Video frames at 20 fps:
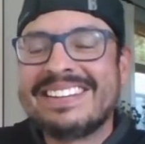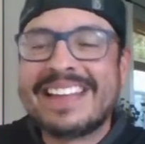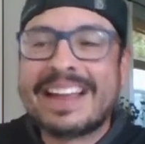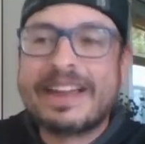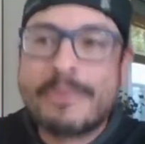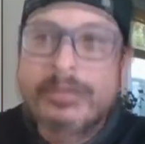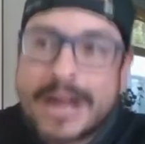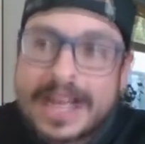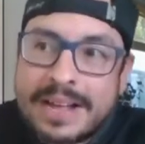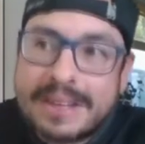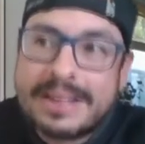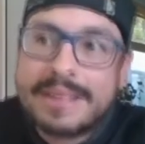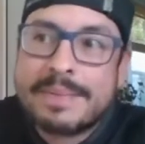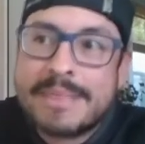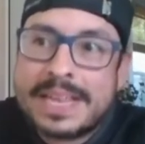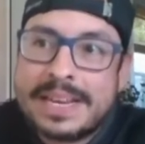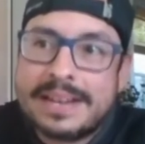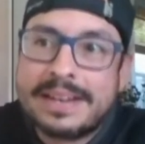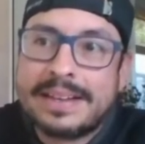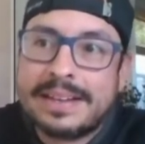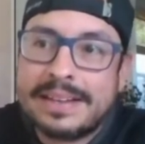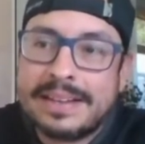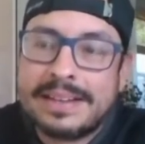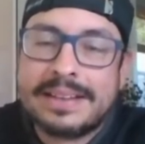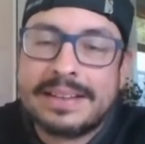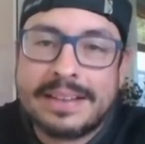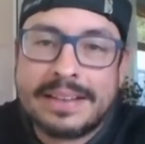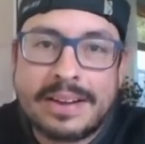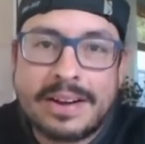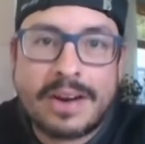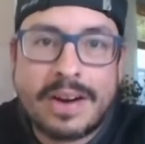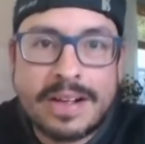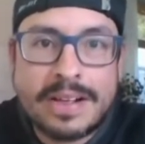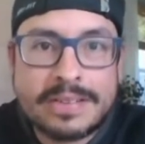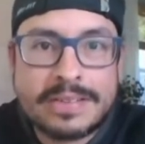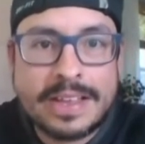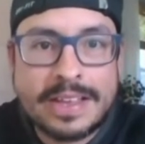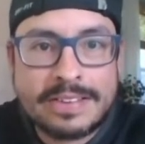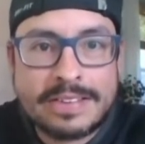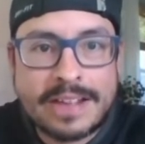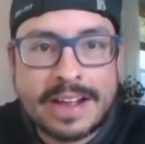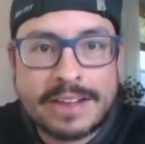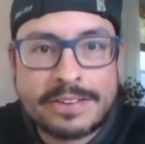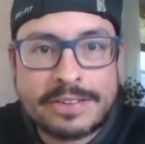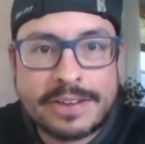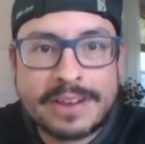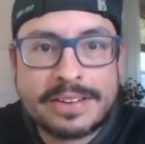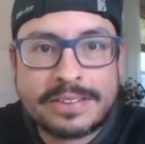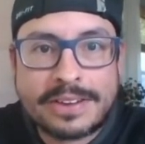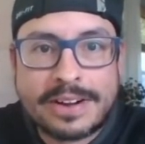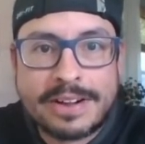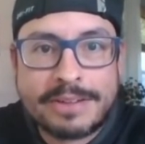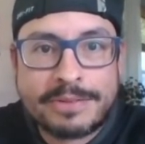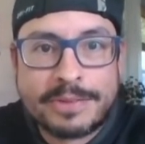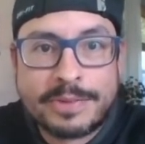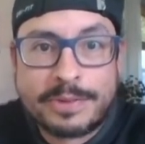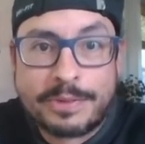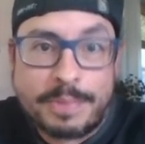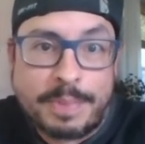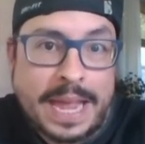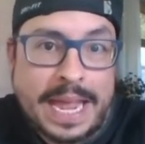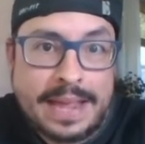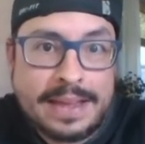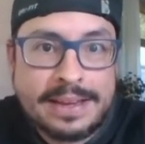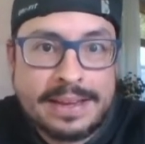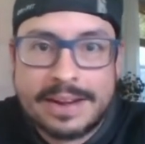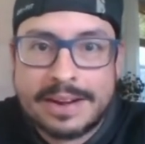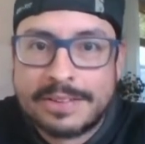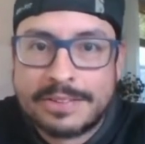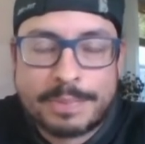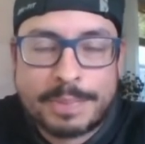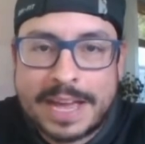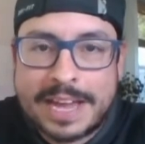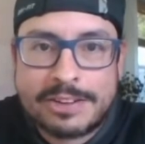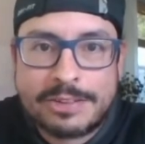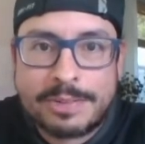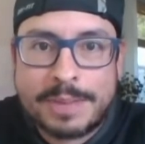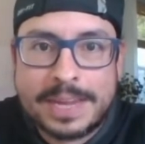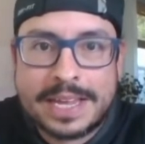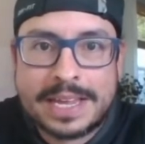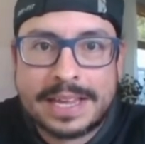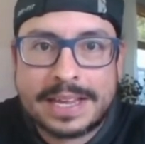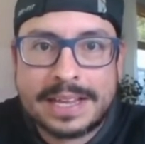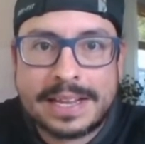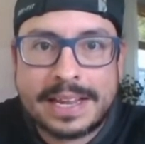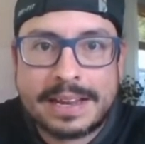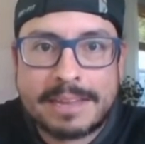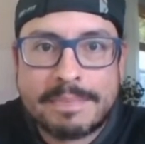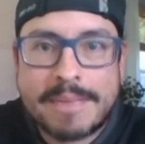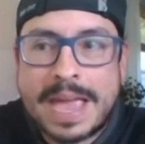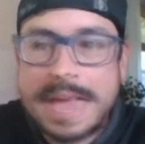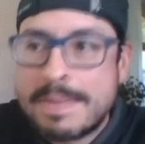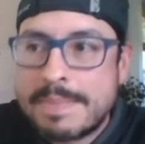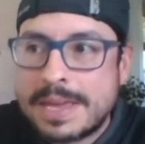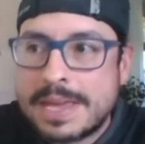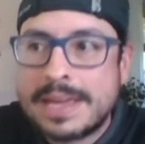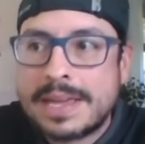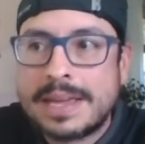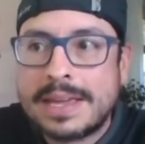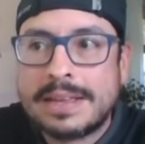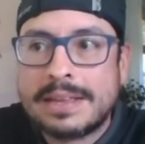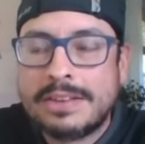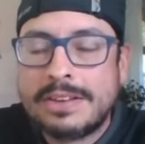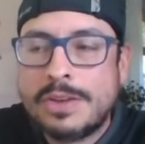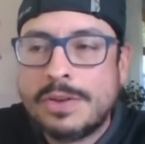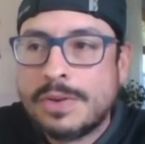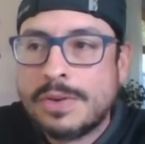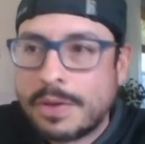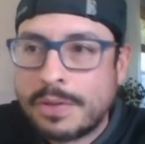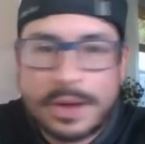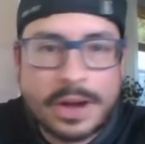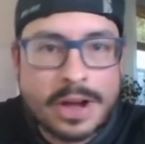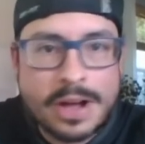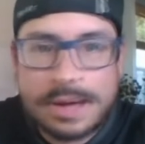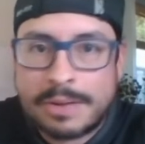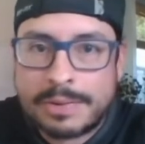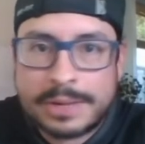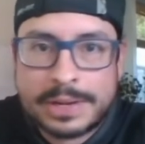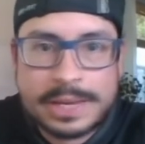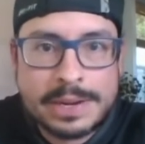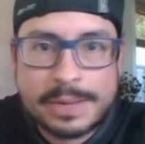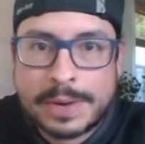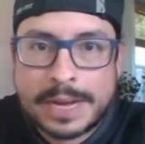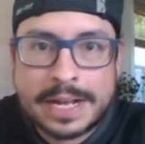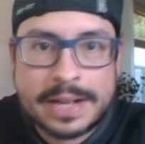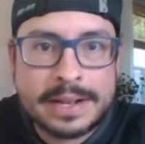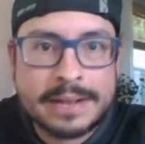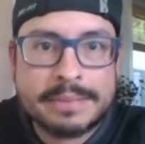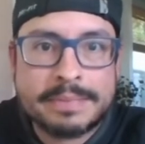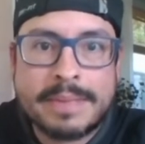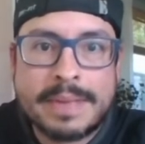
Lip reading: well, his entourage are all from Spain, Spanish speaking. Like, maybe the hall really well.